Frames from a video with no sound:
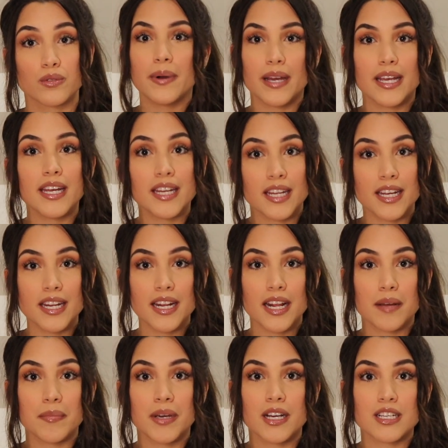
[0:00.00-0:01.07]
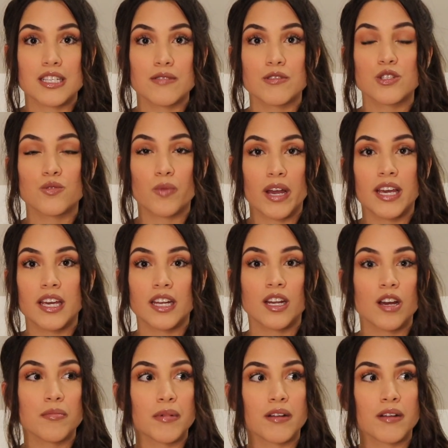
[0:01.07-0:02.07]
but he needed it because he was waking up